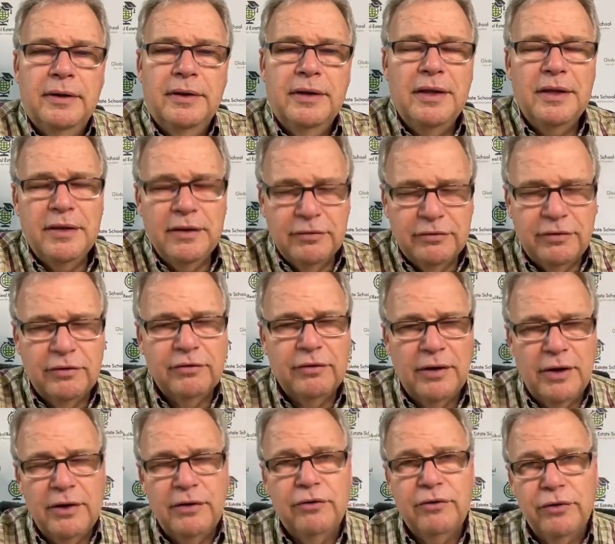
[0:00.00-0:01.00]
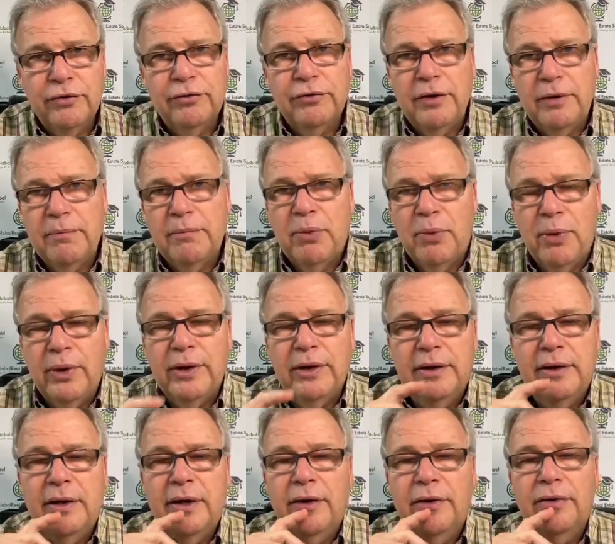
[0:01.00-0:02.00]
This is an interesting point
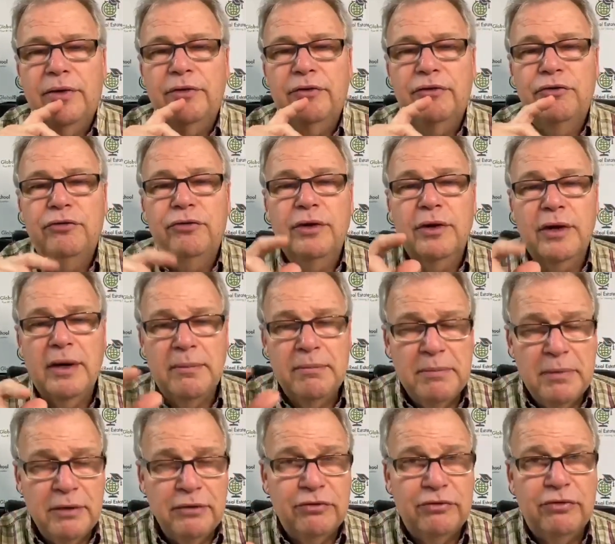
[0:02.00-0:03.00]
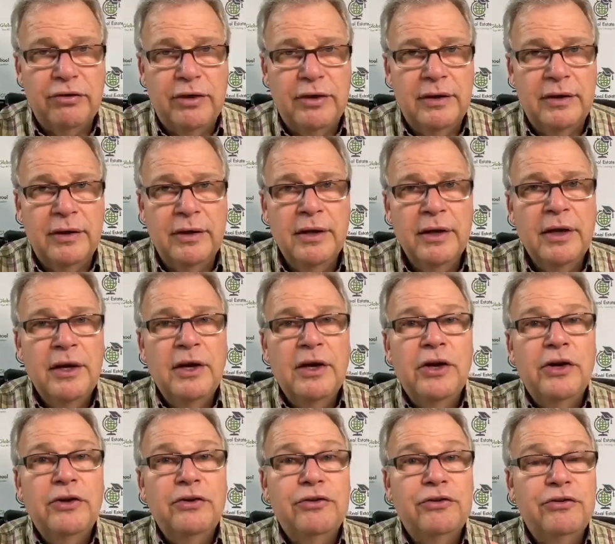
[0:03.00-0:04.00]
here. The commission
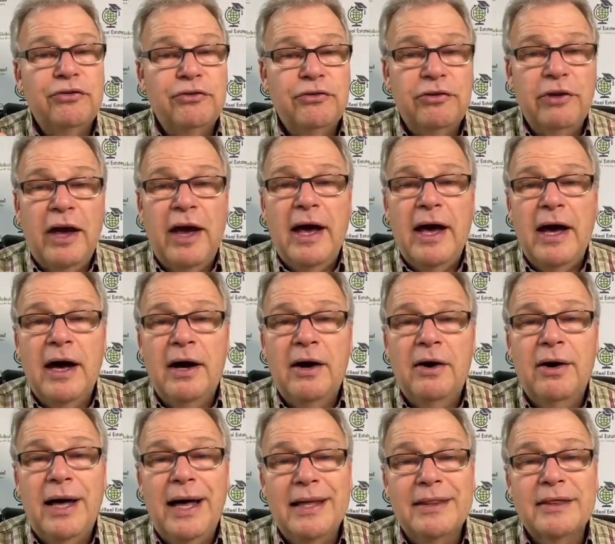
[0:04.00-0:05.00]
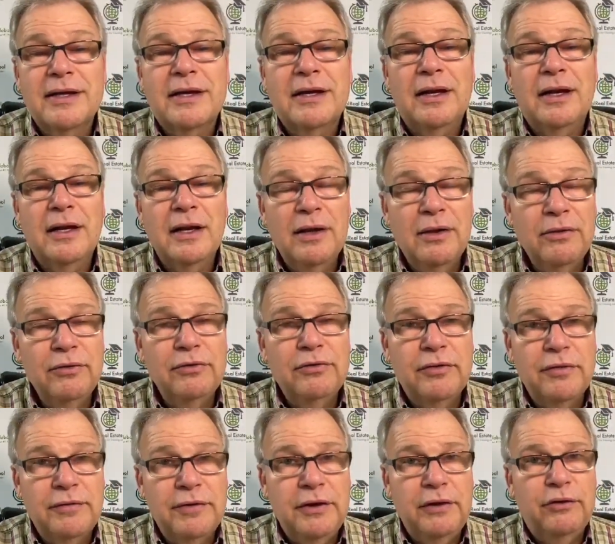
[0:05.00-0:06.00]
shall, at the close
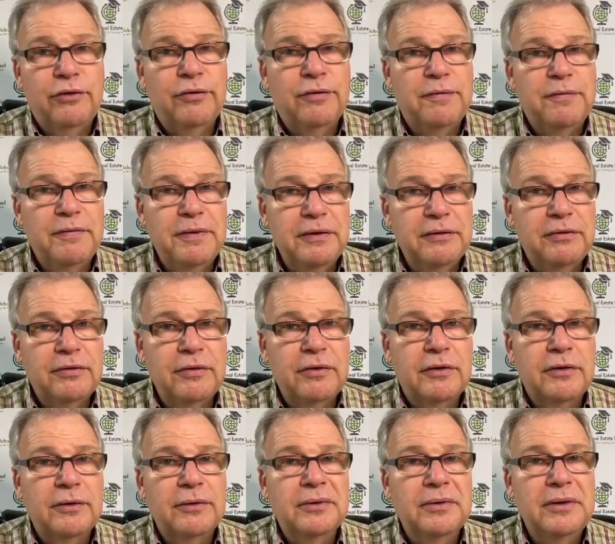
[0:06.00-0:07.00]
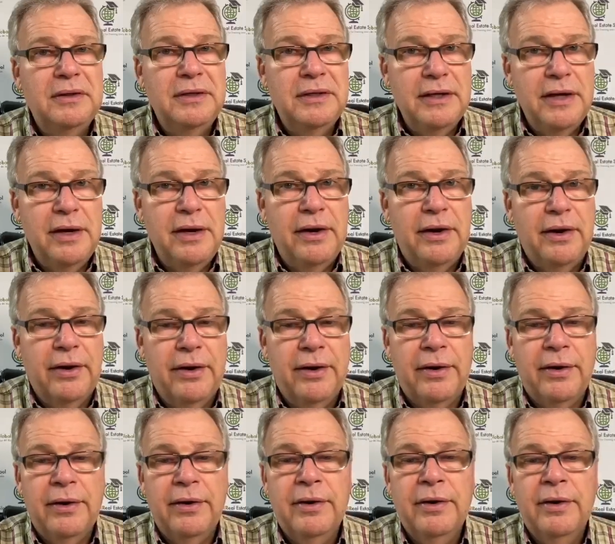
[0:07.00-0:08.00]
of each fiscal
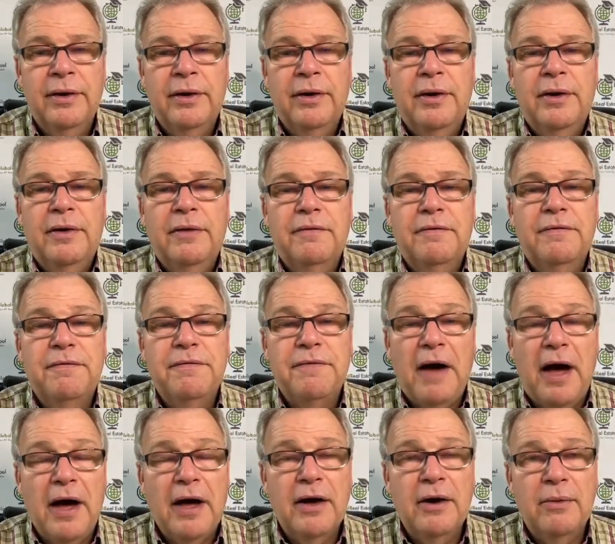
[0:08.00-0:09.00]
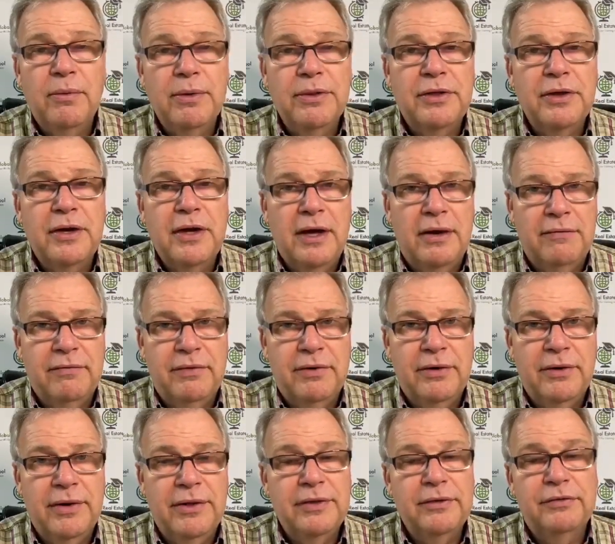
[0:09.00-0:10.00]
year, file with the
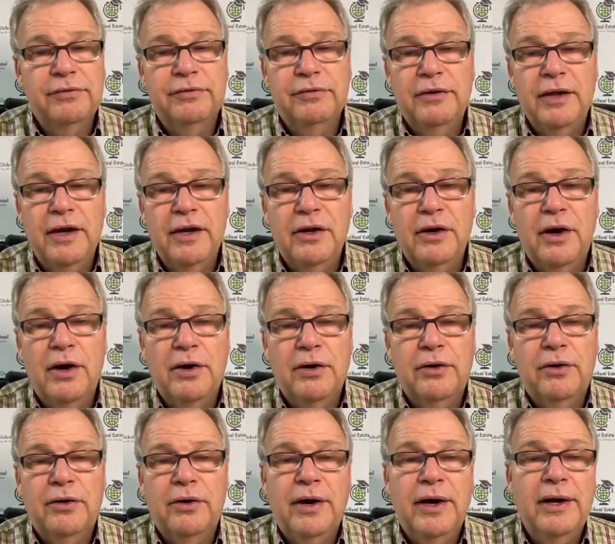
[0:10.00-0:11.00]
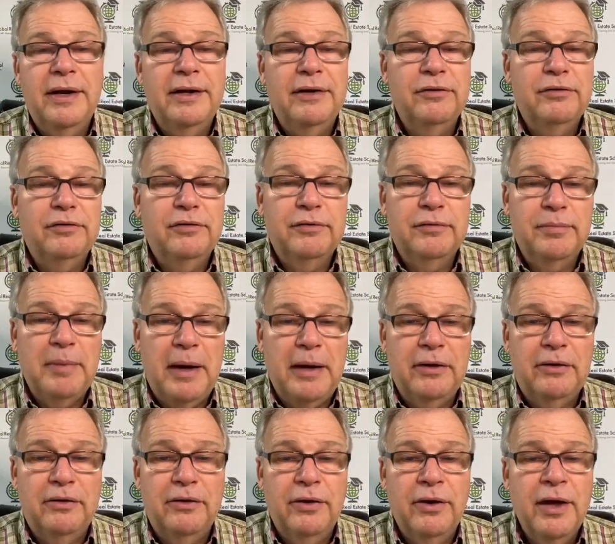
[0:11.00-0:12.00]
governor and the state auditor and
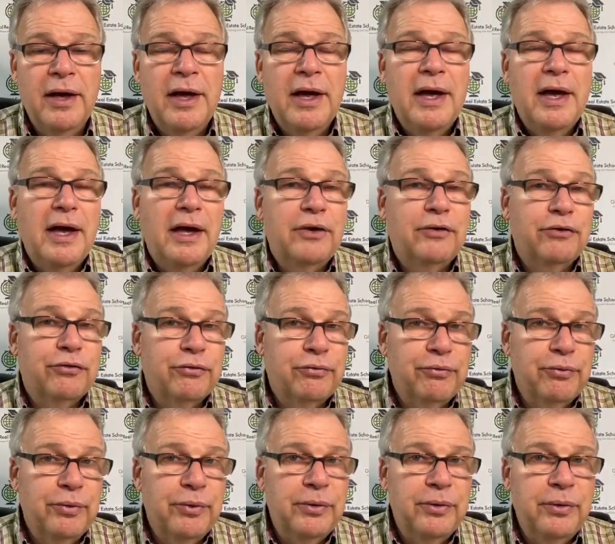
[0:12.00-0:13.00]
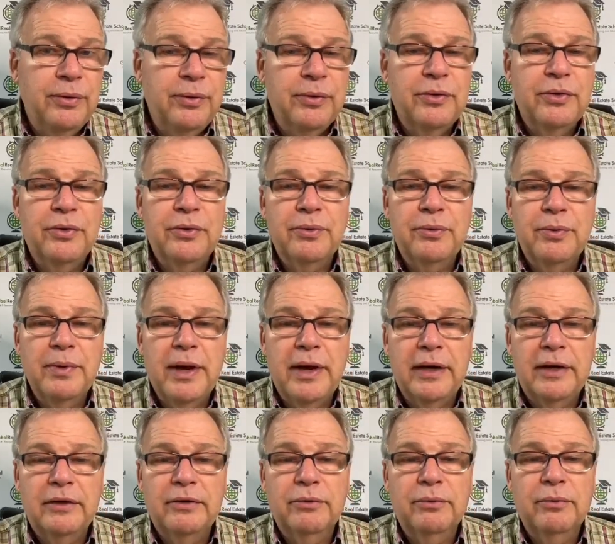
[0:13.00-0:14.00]
inspector a true,
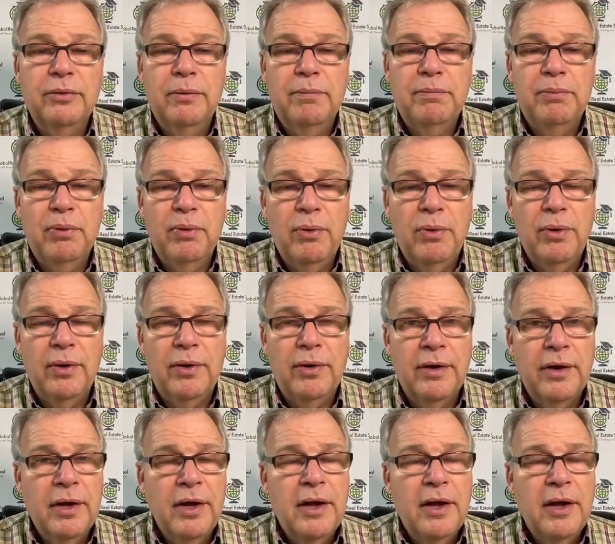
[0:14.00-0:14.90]
correct report